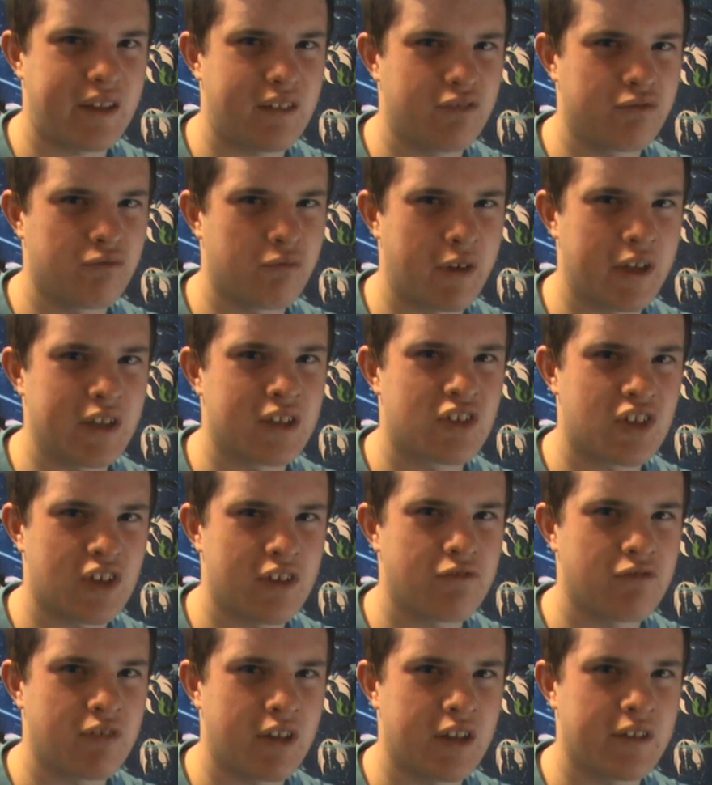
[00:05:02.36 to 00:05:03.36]
we
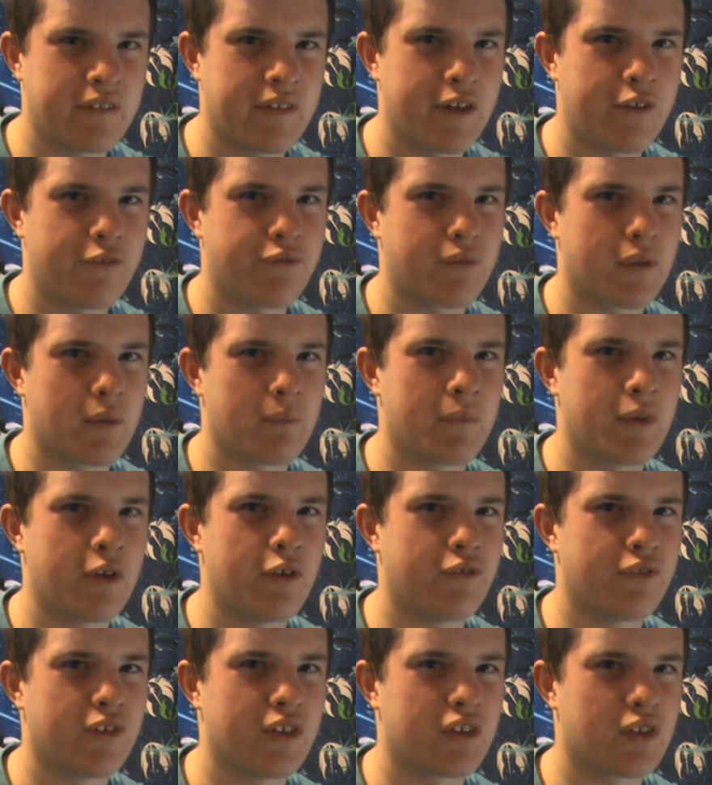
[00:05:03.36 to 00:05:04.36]
didn't really know from the
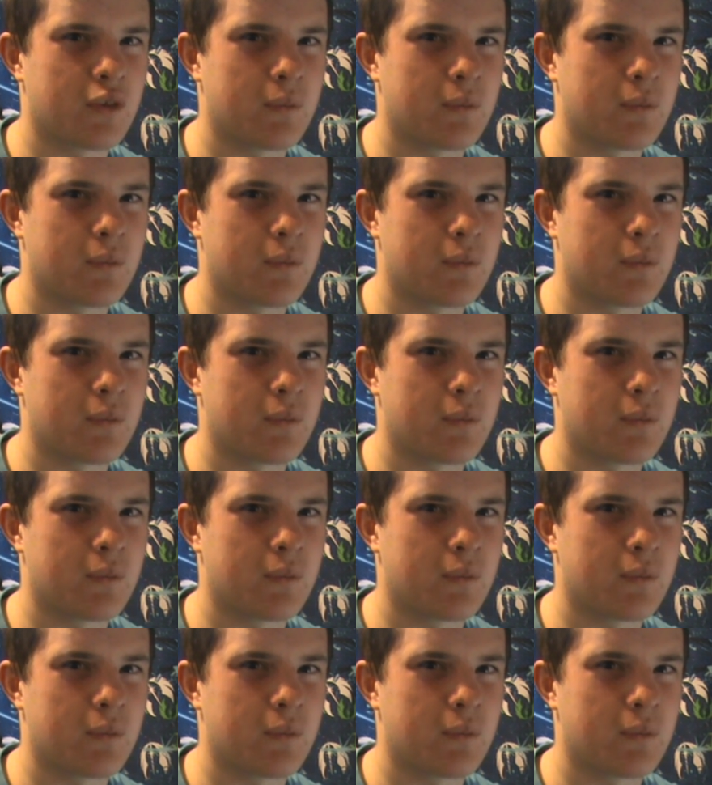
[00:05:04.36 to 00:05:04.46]
movies.